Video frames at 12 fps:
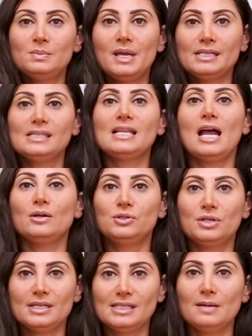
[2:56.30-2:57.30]
mix now
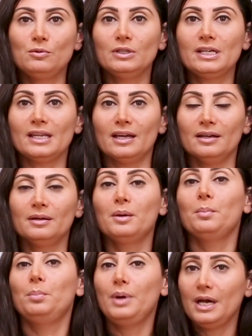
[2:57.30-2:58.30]
to the semolina,
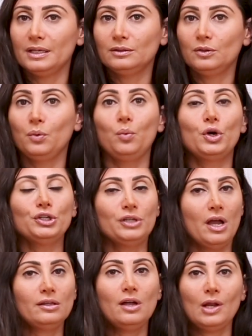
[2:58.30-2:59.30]
but we're
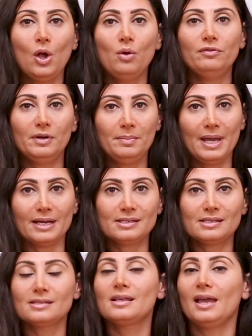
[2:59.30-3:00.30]
not gonna overmix.
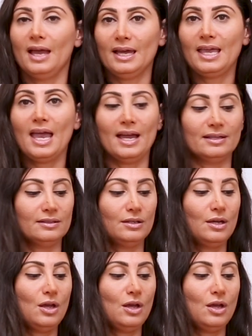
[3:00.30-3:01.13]
Again,